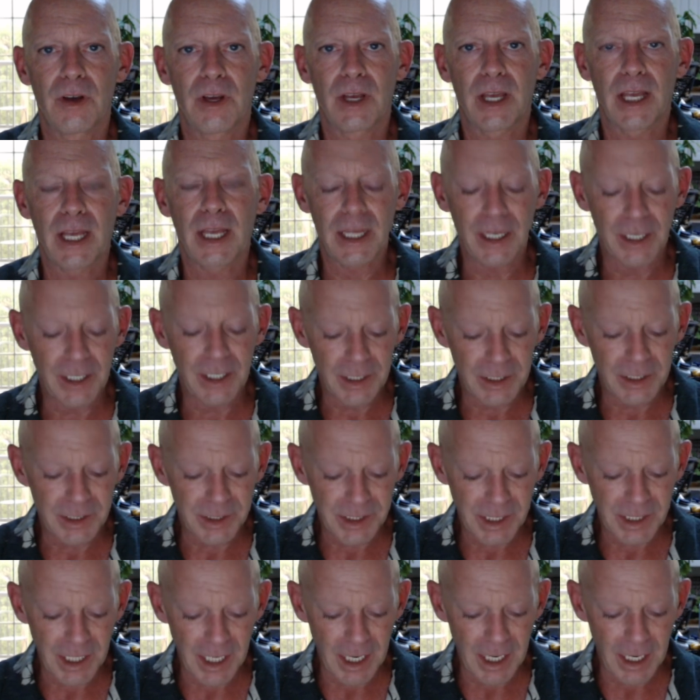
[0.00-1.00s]
It
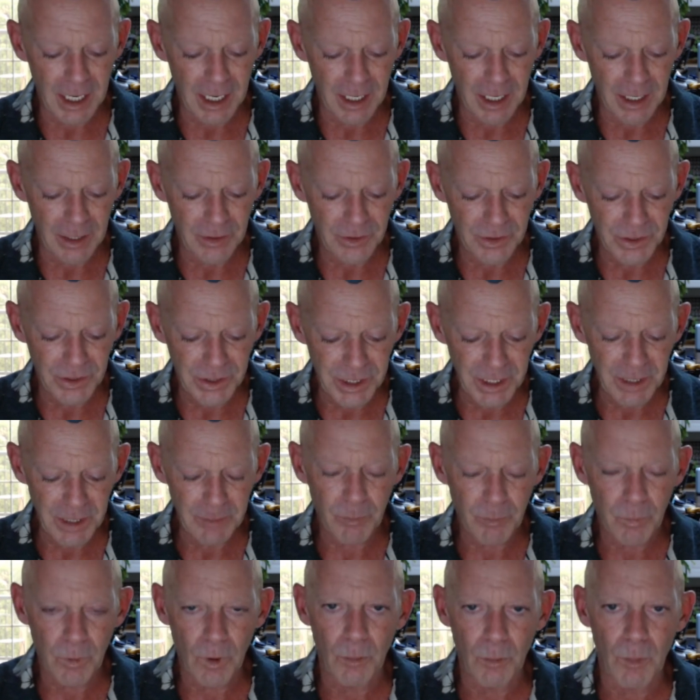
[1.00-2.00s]
is a
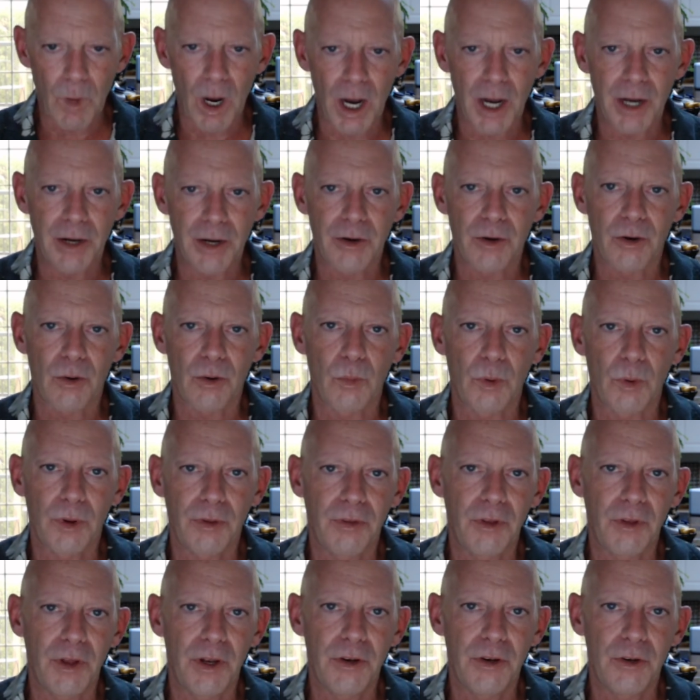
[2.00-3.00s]
deep reminder
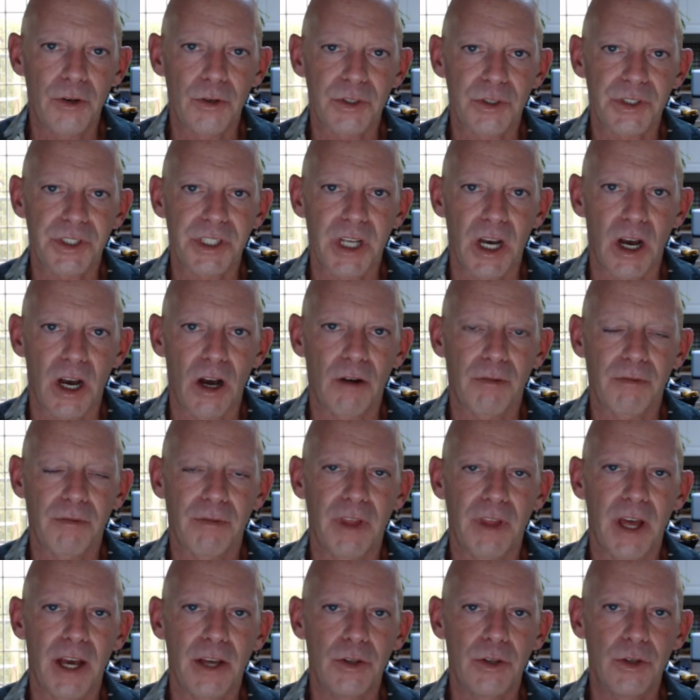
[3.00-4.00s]
within yourself
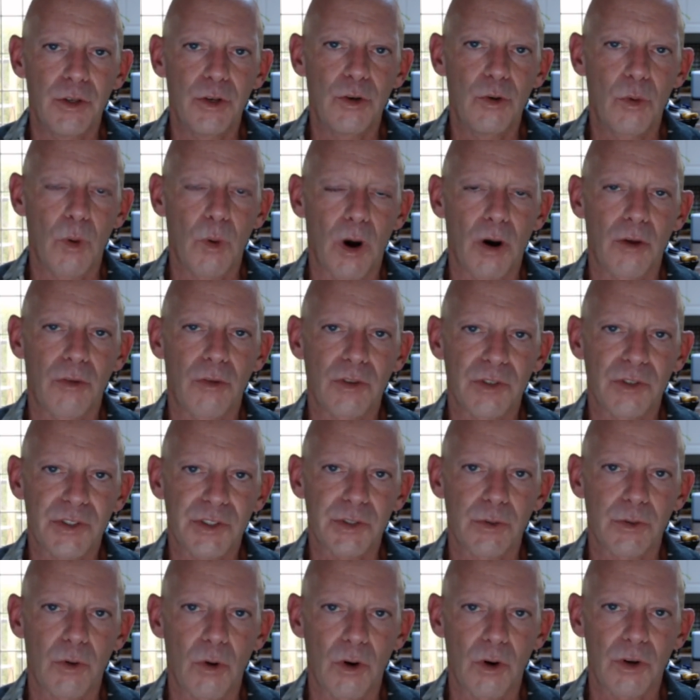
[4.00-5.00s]
that you are the
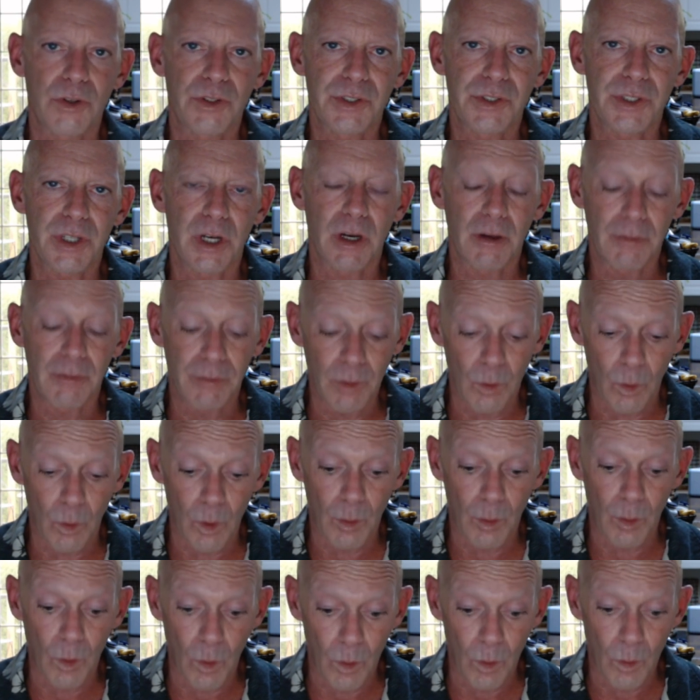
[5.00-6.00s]
source of
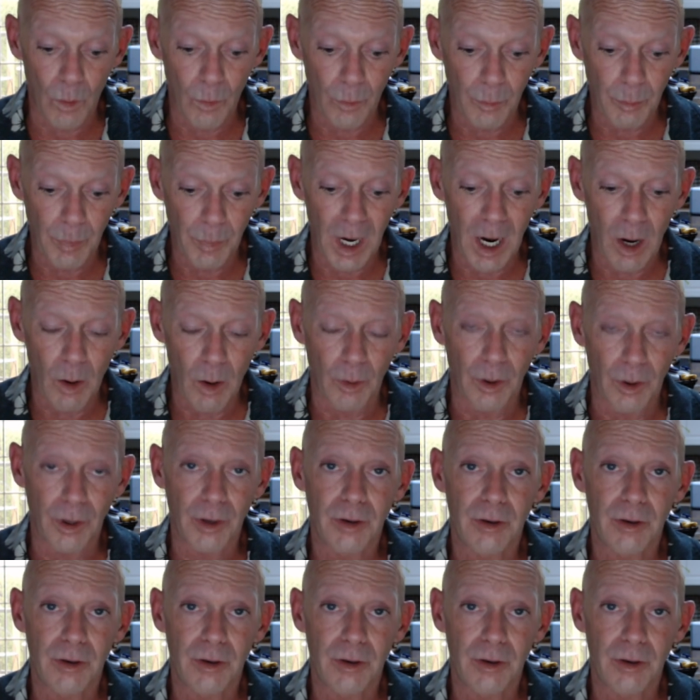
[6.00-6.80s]
your own power.